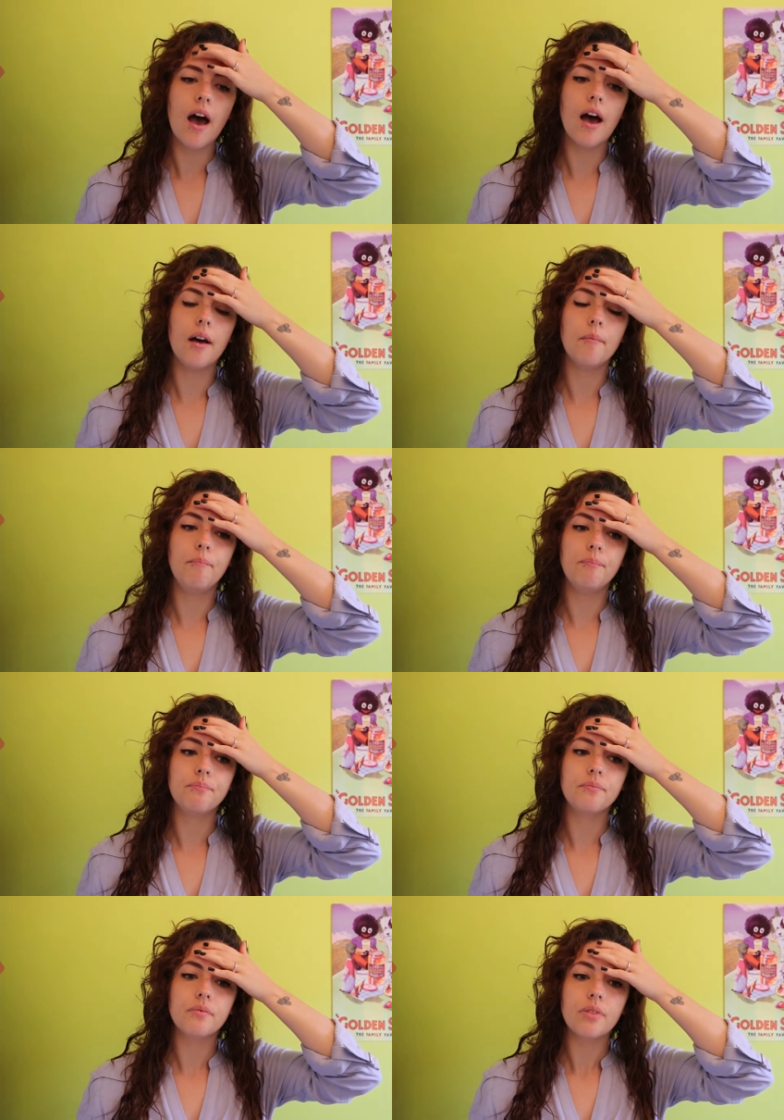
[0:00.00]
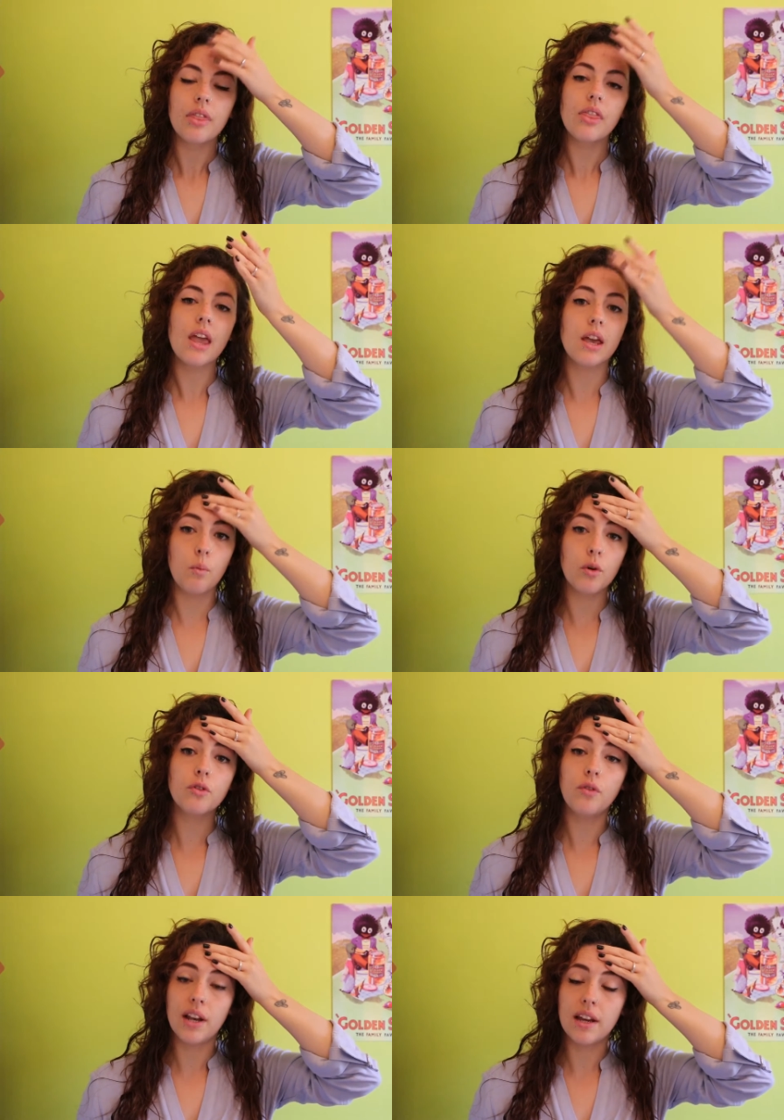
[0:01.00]
It
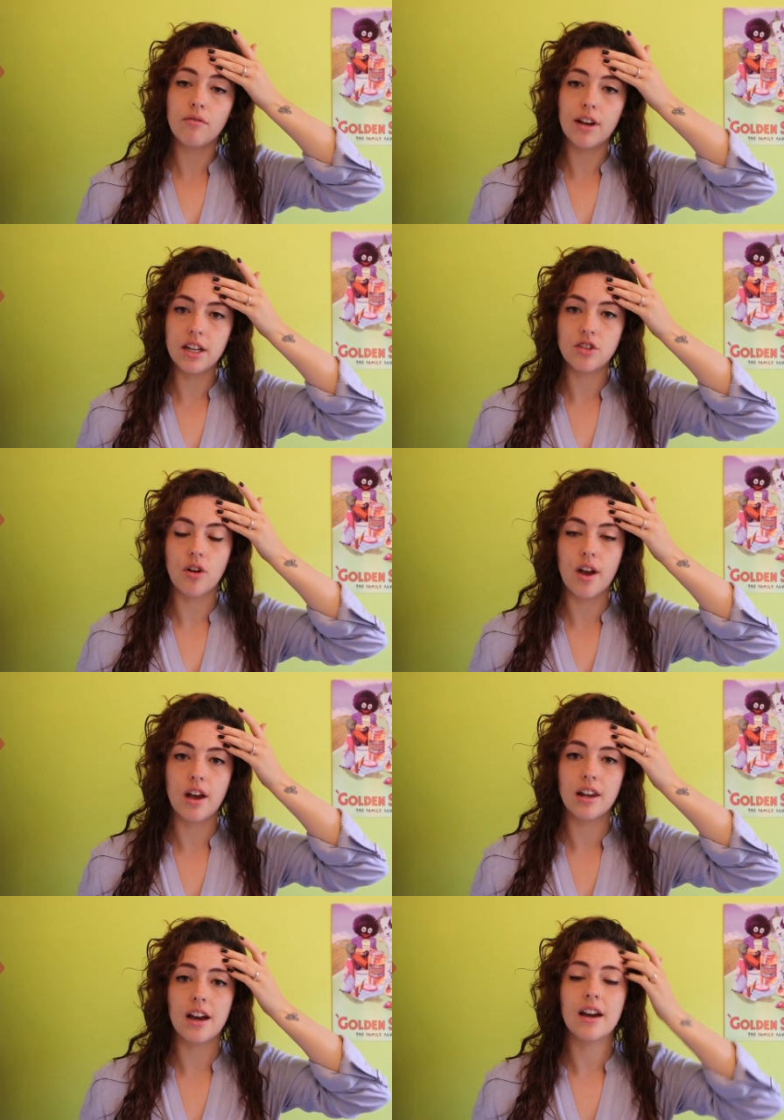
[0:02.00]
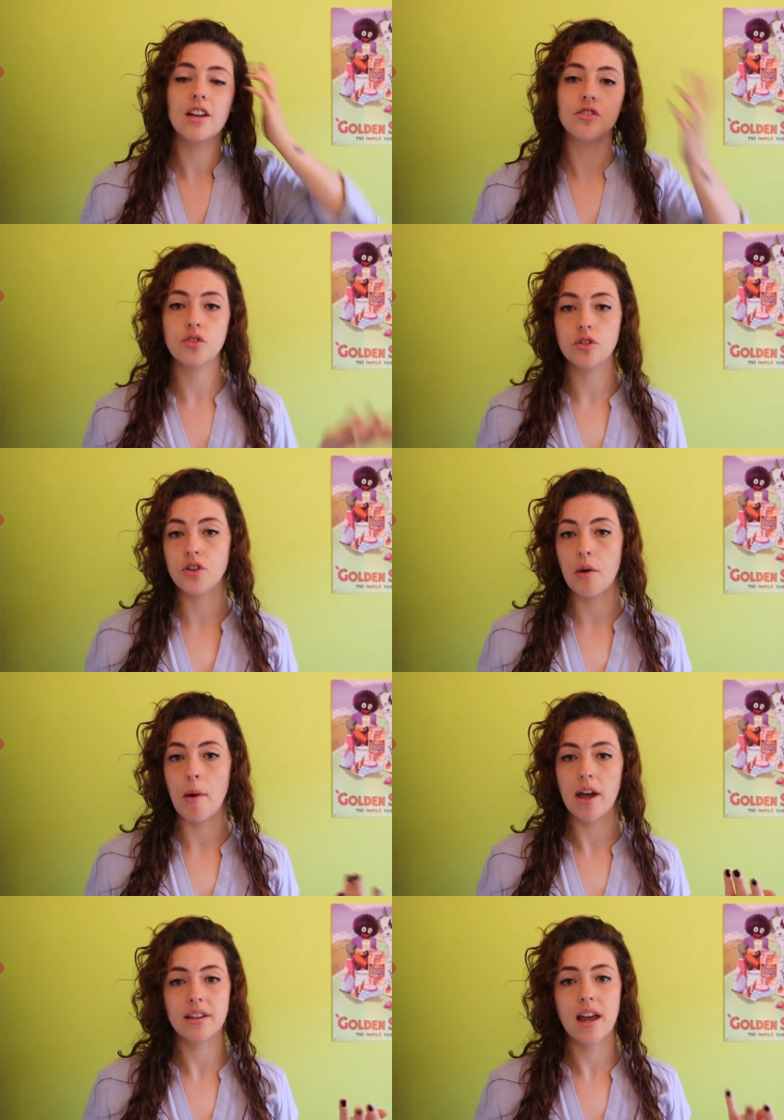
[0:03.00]
was feeling really dry earlier. It's not so
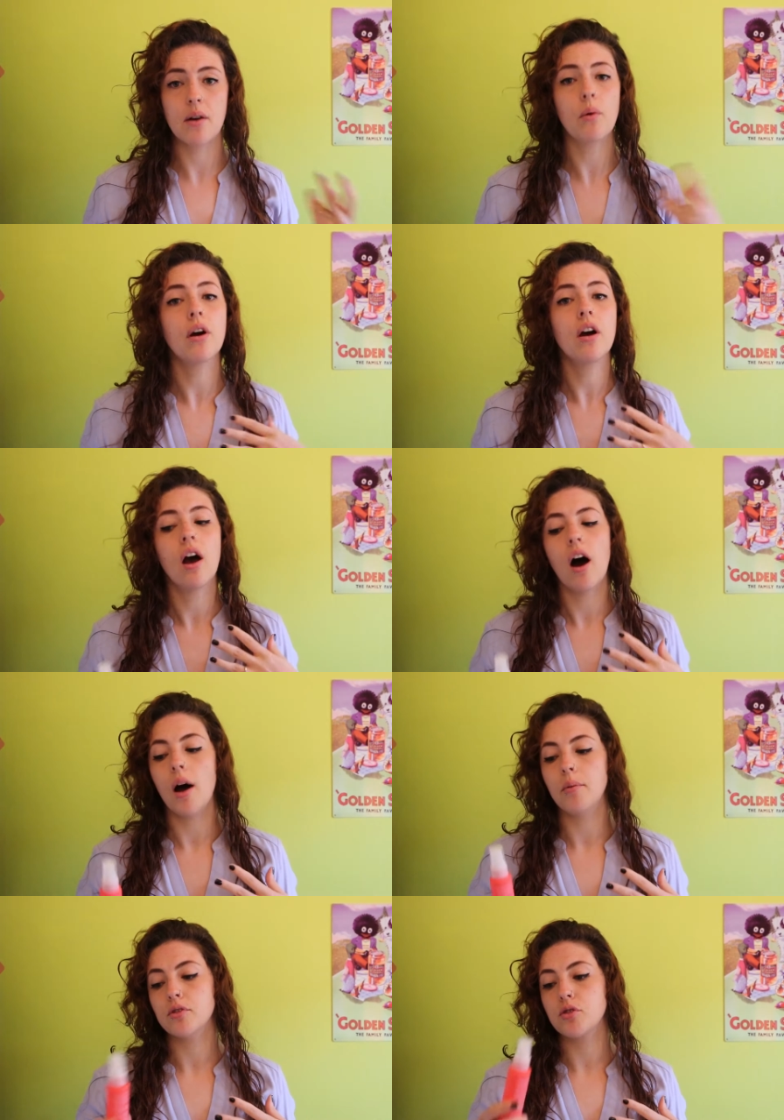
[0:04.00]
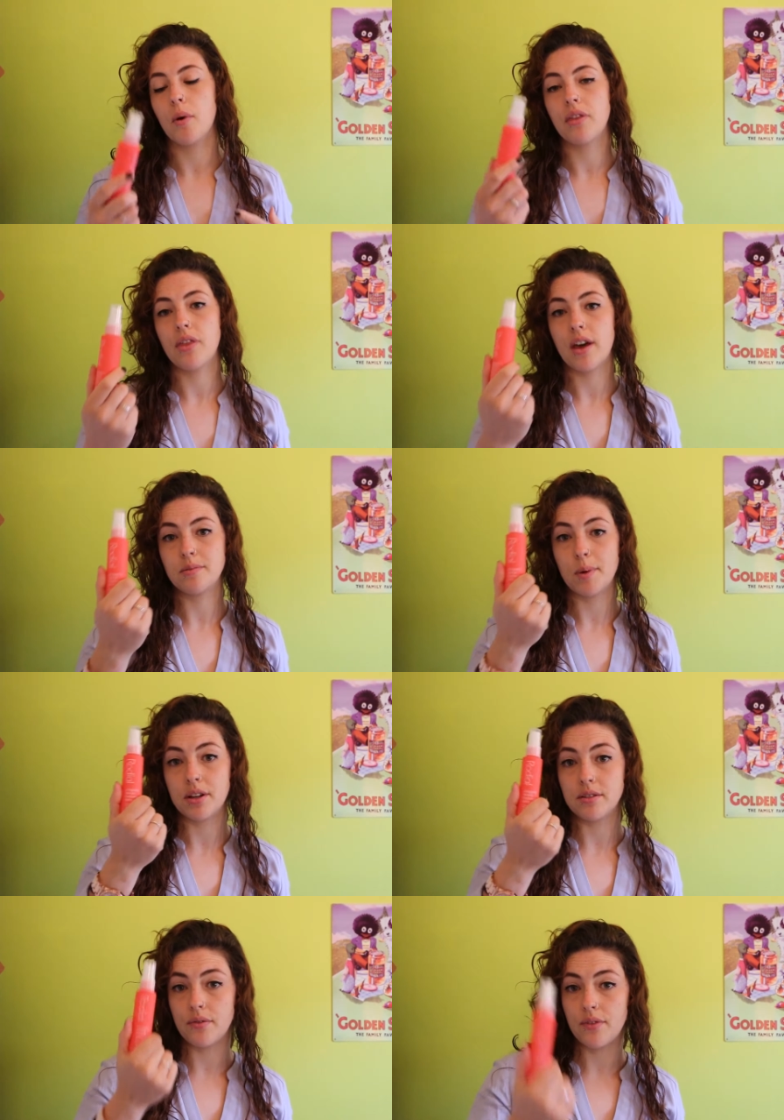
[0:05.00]
bad now. I'm not sure whether that's
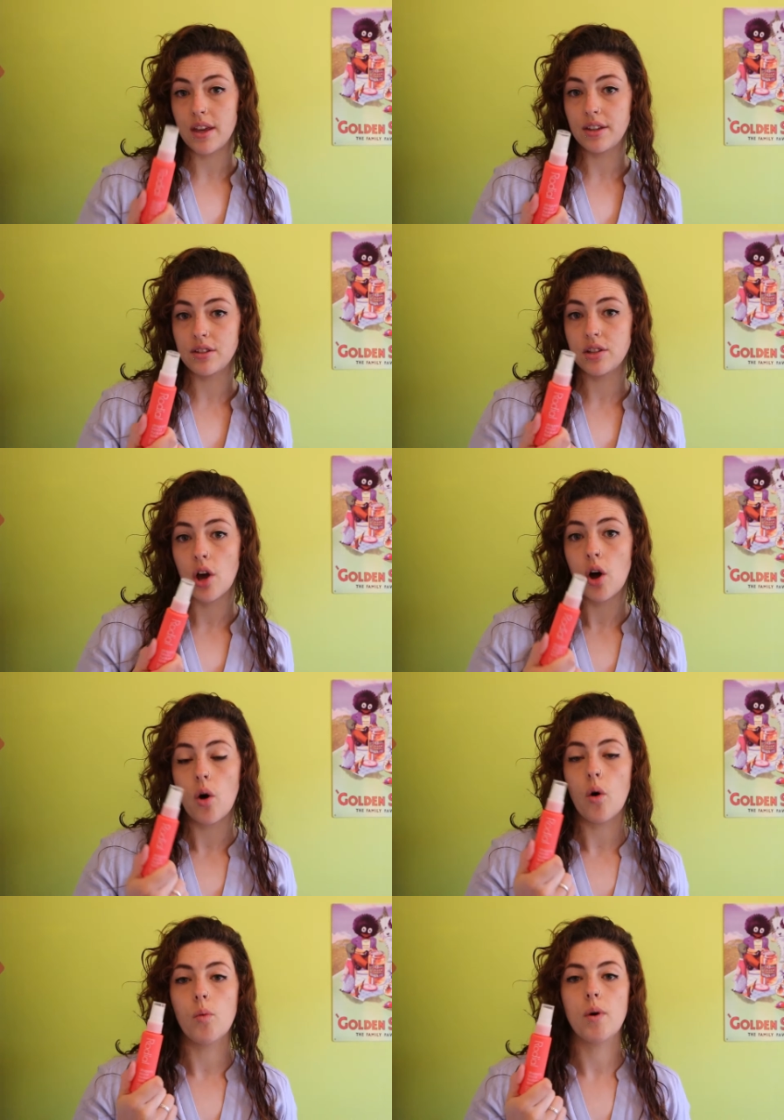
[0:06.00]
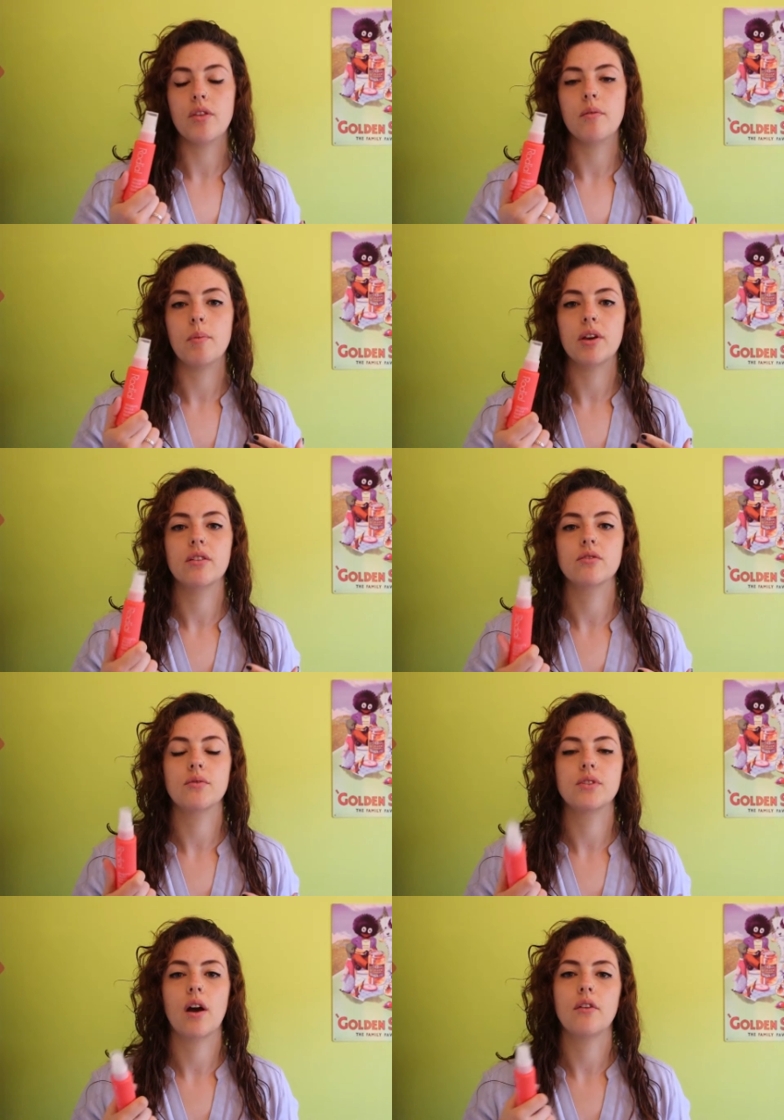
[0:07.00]
because of this, or whether because
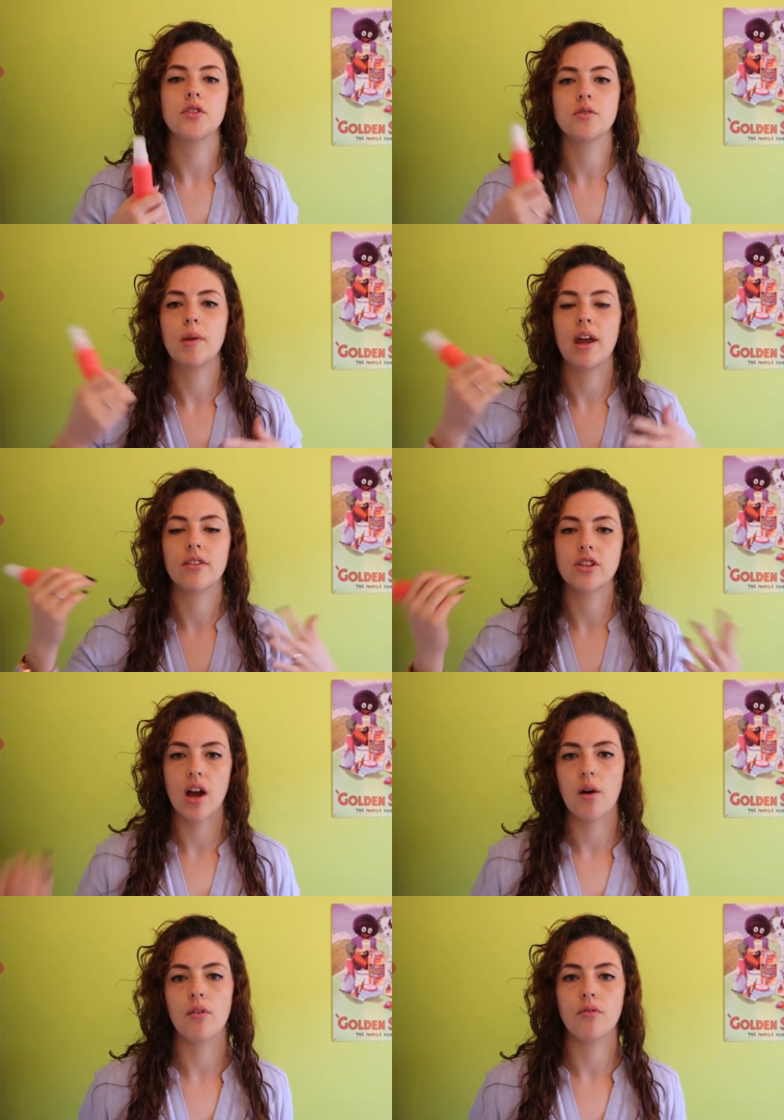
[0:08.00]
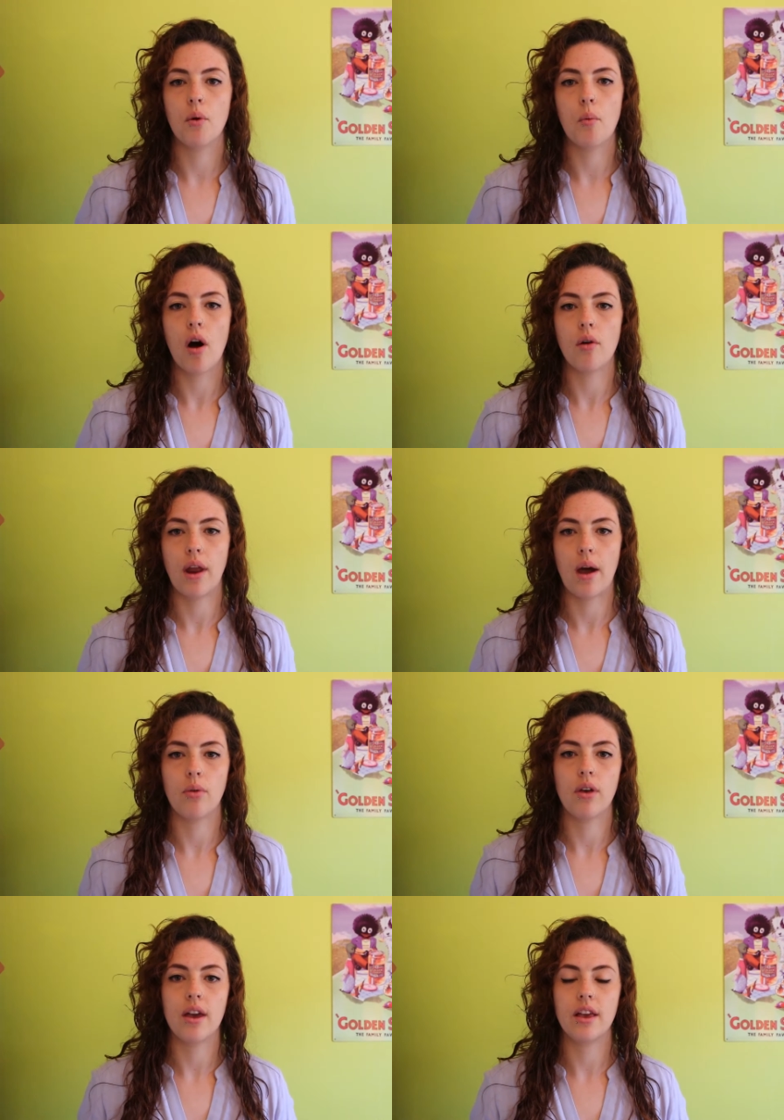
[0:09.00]
obviously I've just been out the shower for a while now
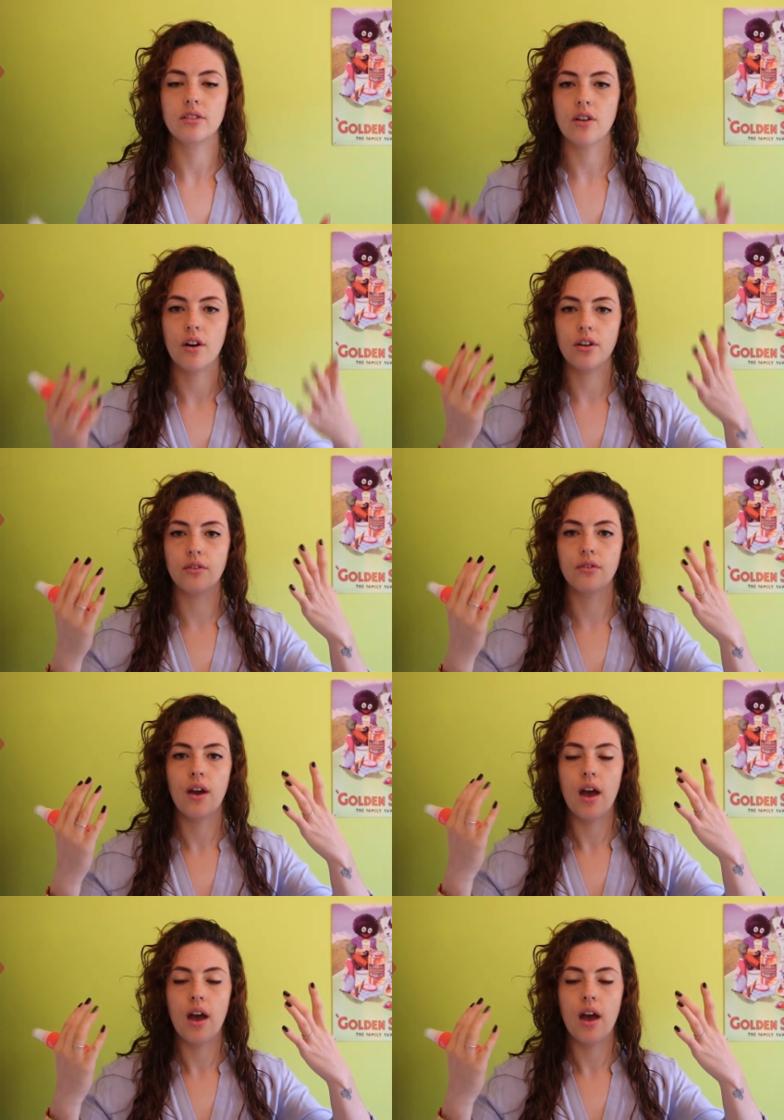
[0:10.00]
that it's kind of